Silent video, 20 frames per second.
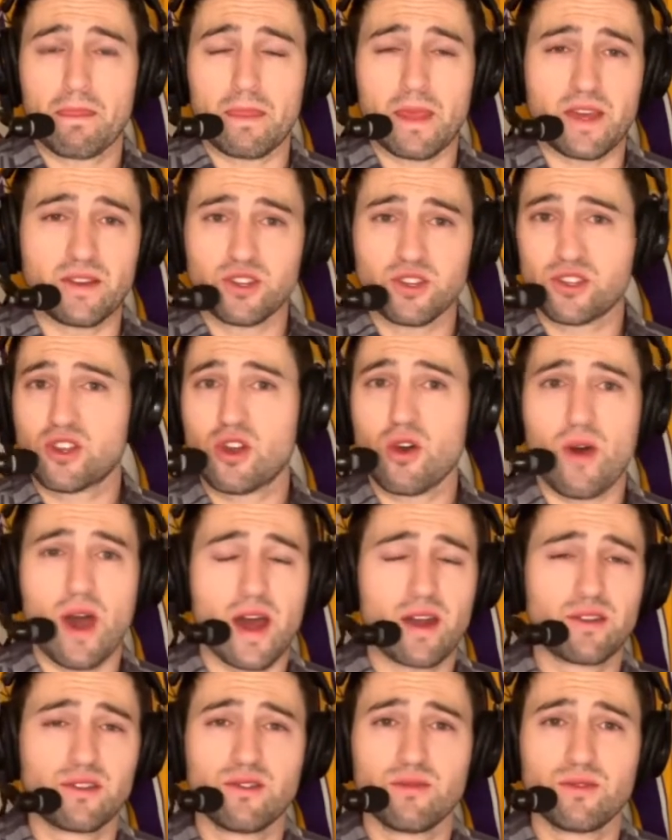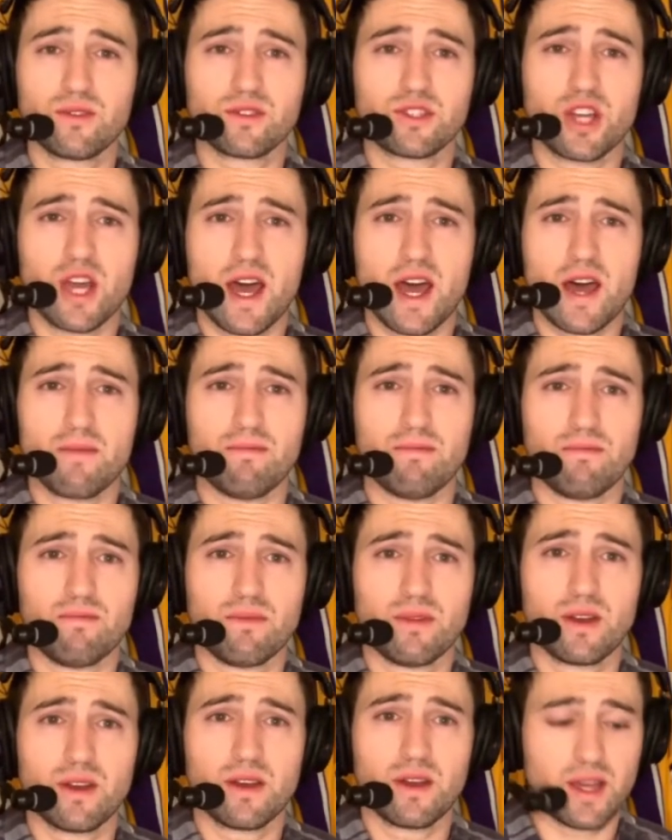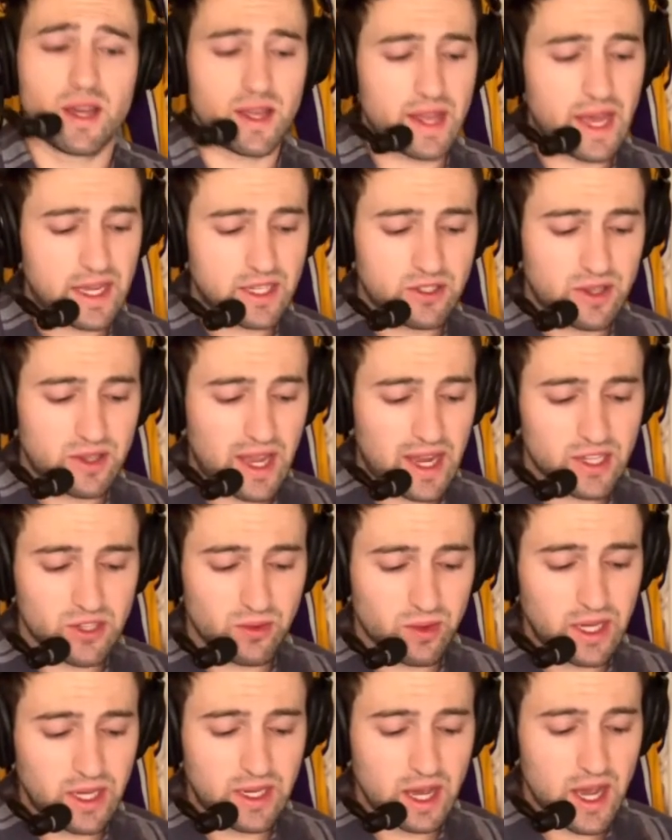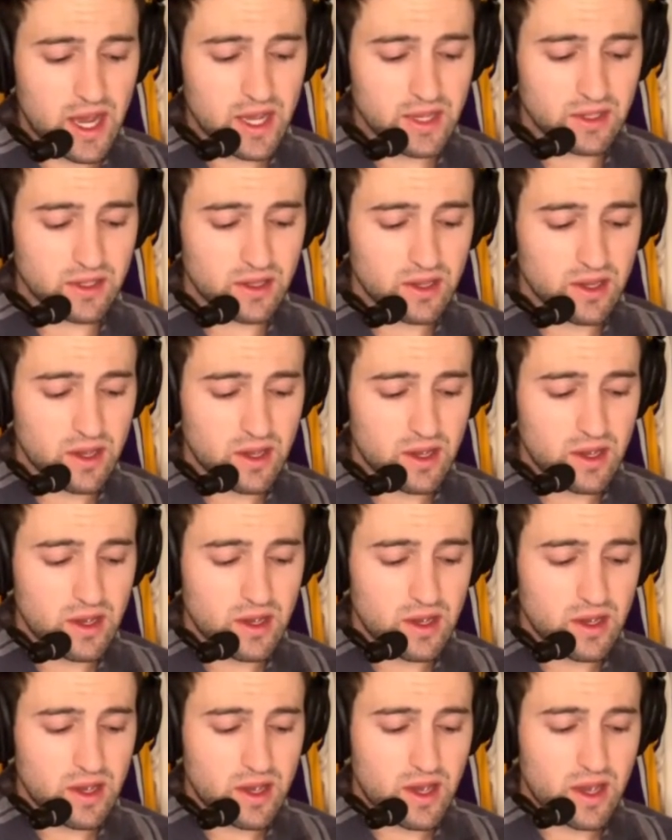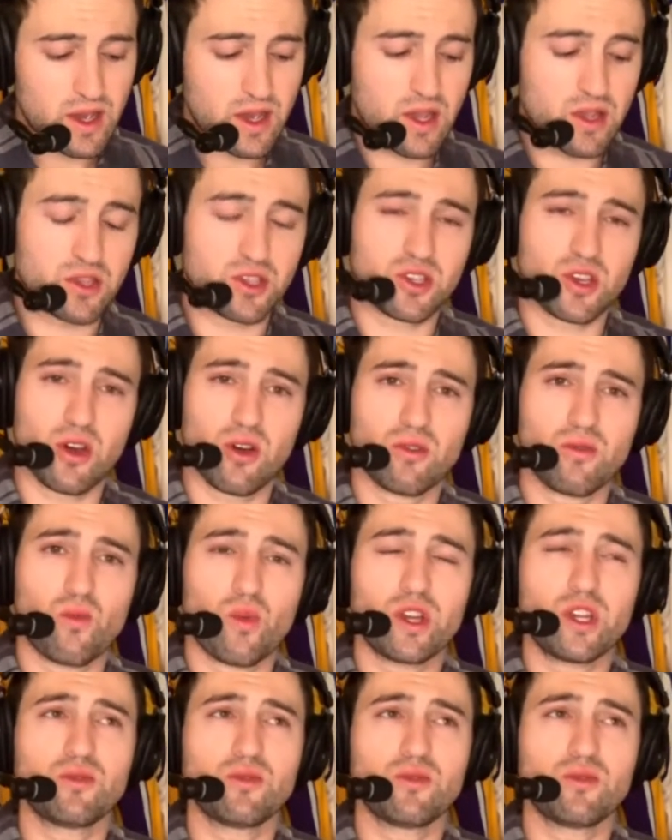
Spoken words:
and just go out and do his job. And that's what he does. And so when